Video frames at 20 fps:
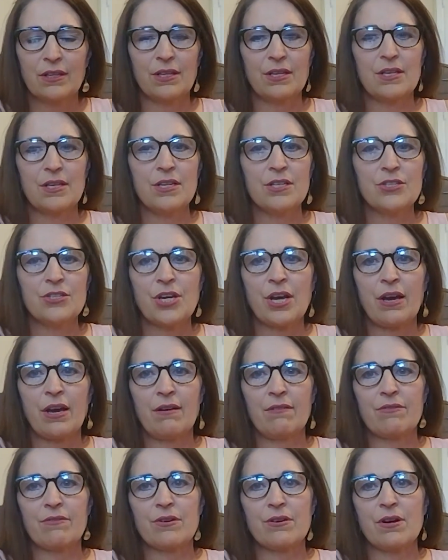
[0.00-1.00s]
they each
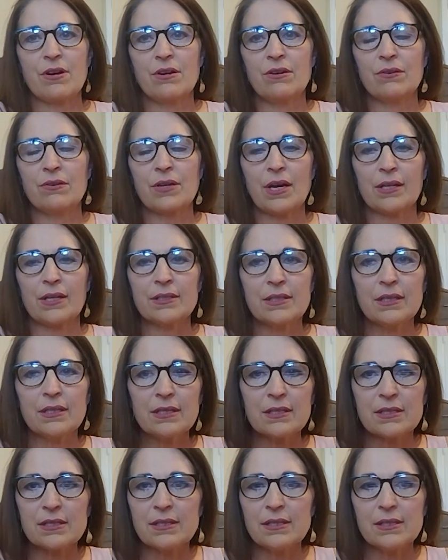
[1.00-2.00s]
have their own
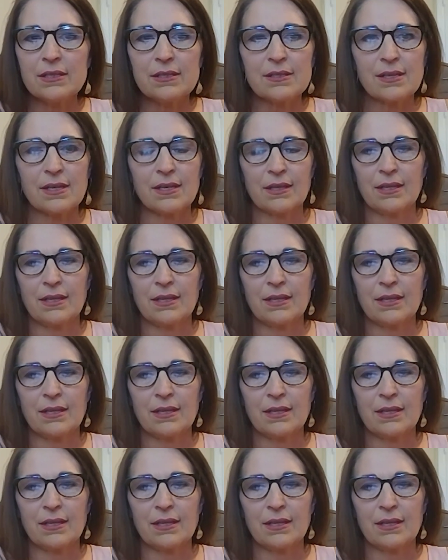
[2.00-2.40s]
identities,